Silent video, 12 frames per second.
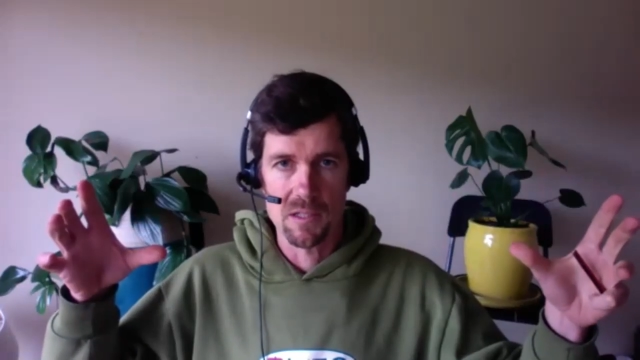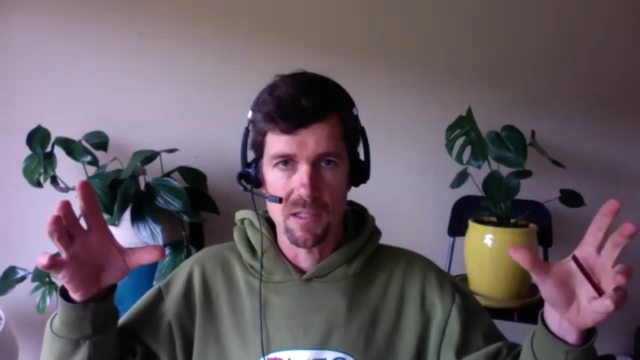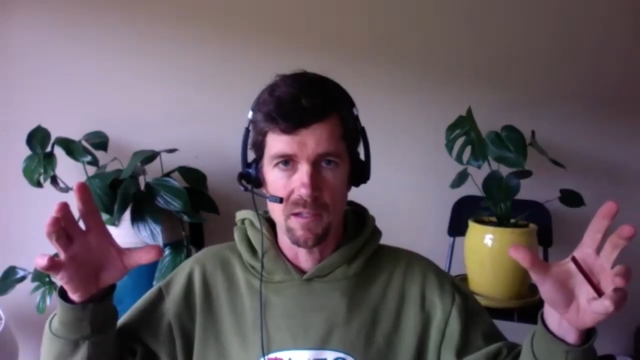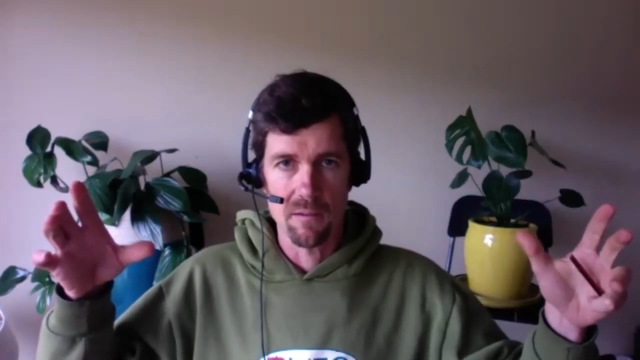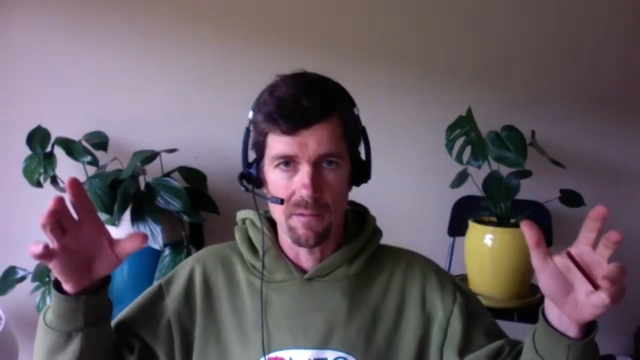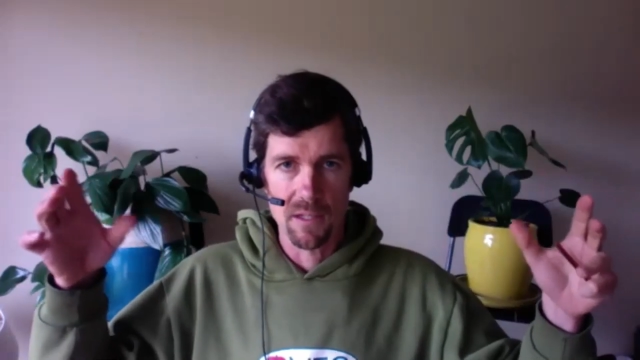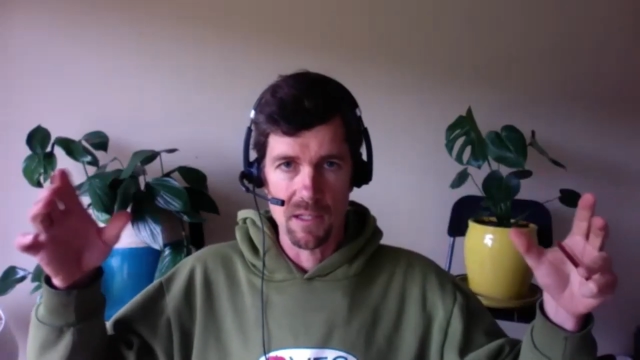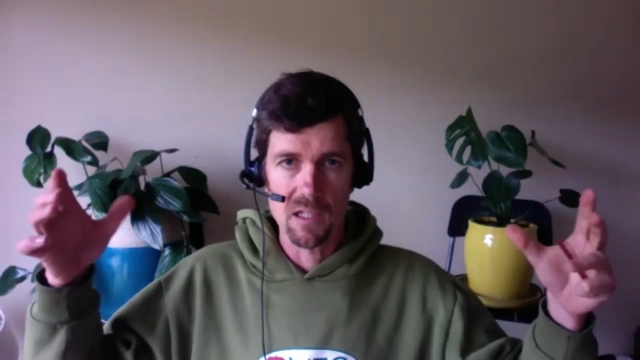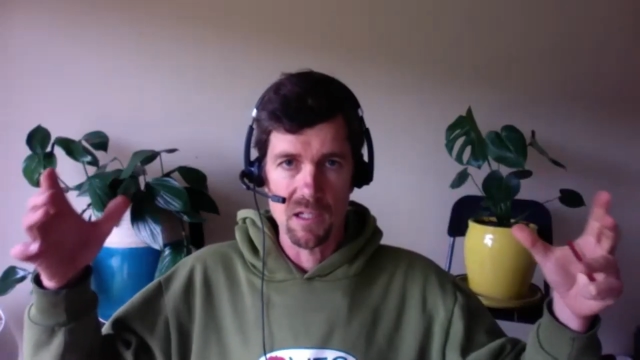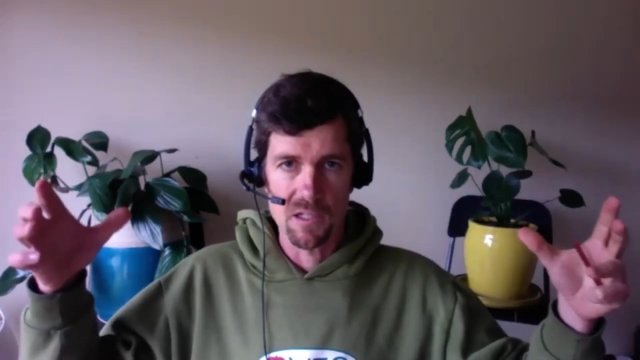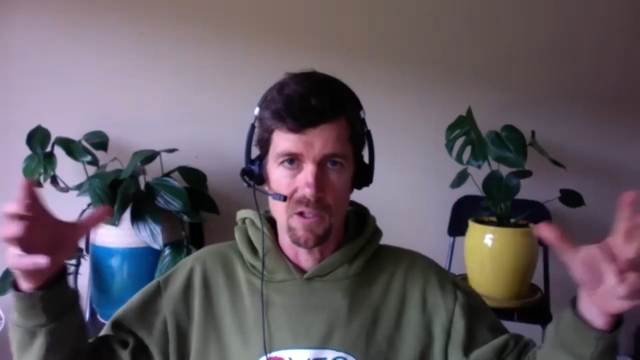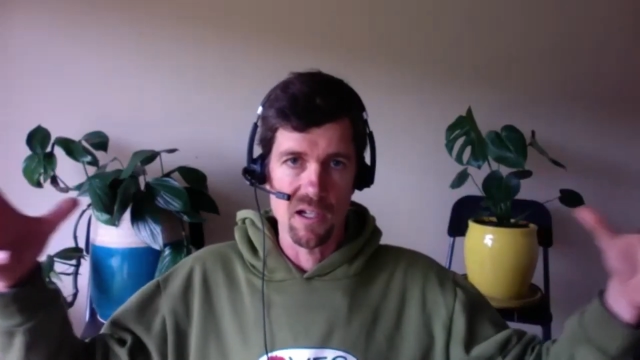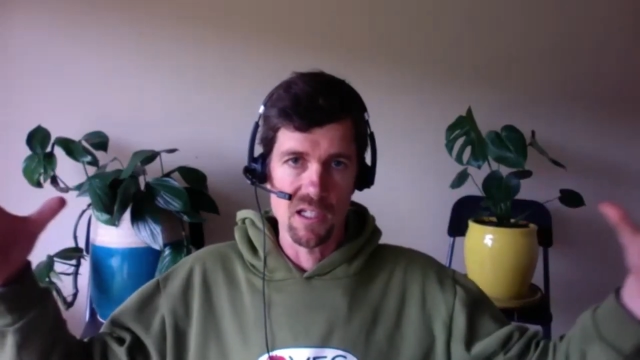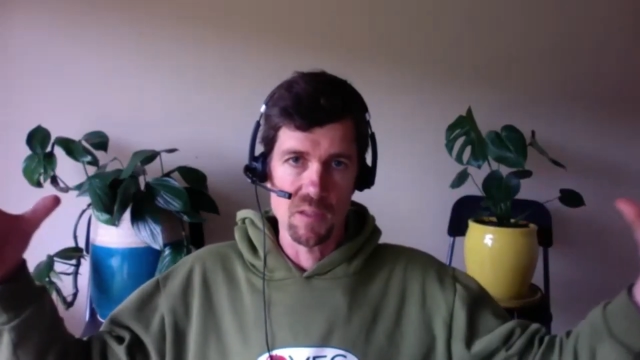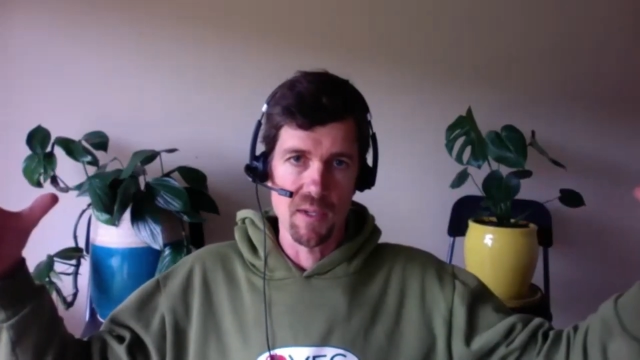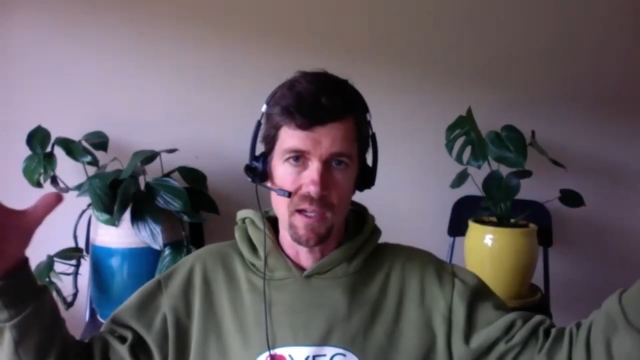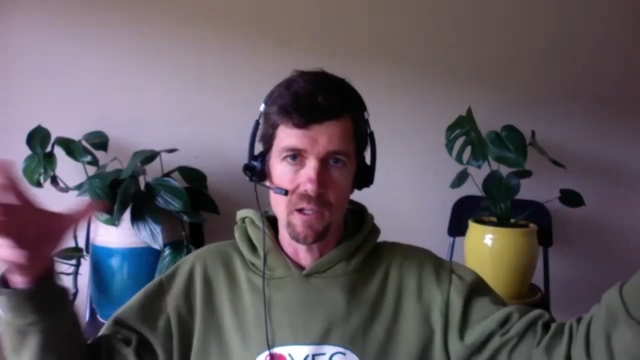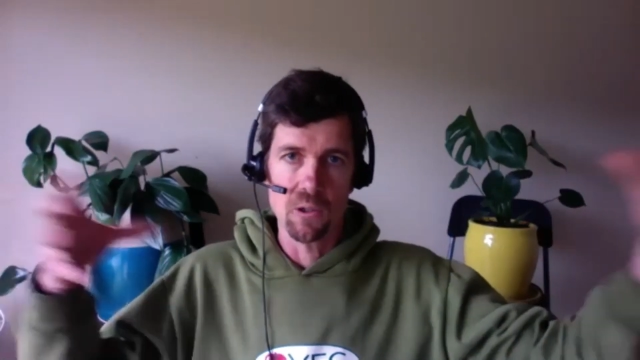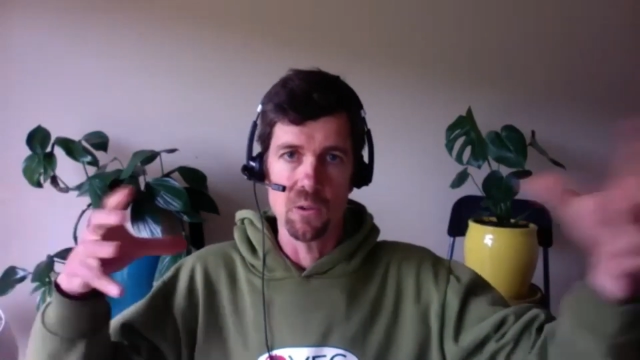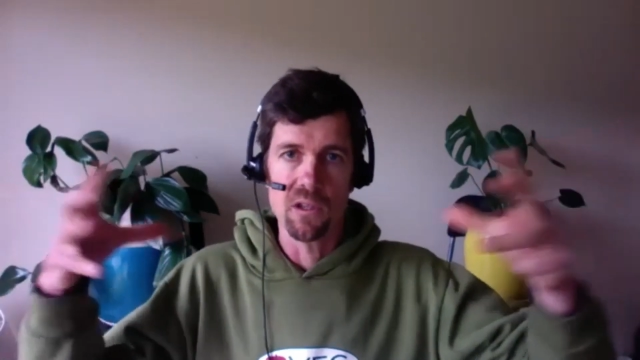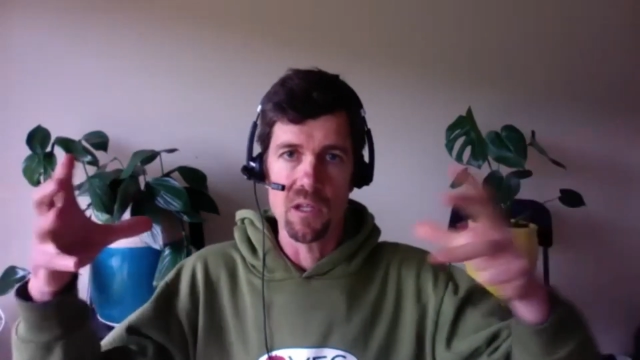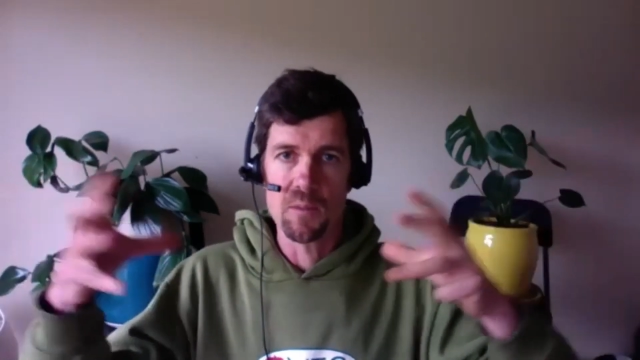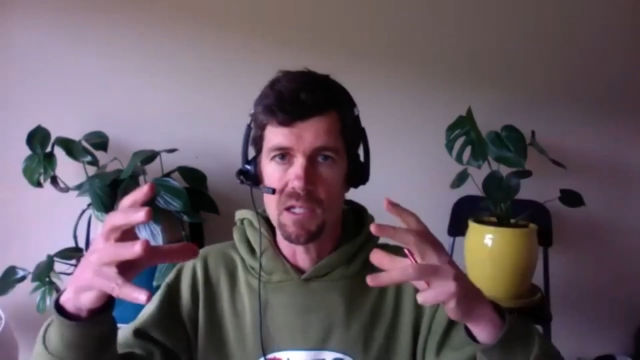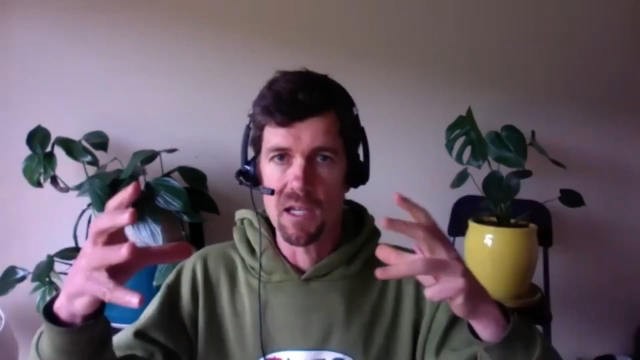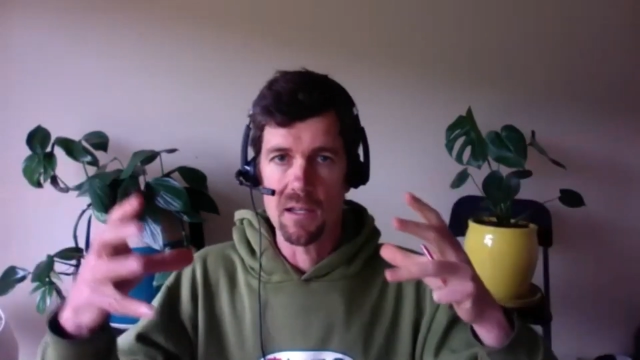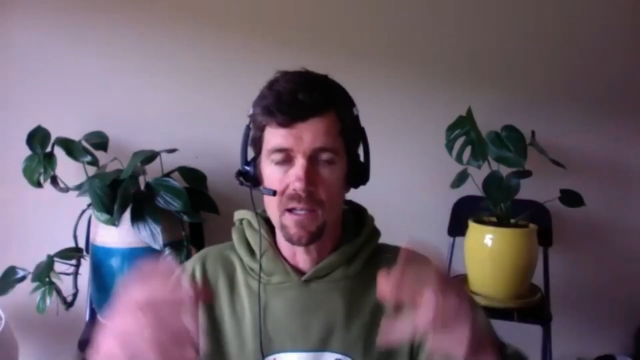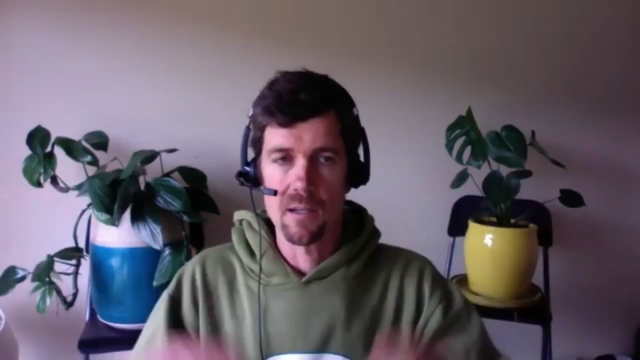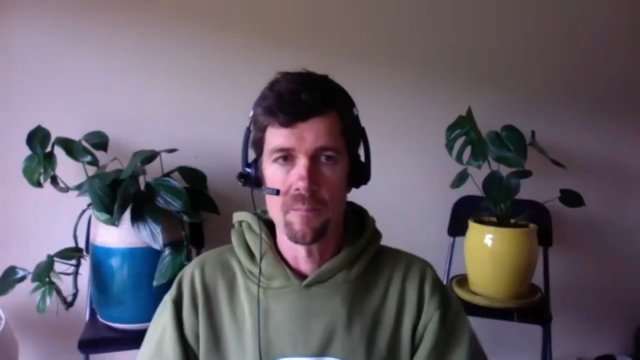and then thinking design is about gluing them together,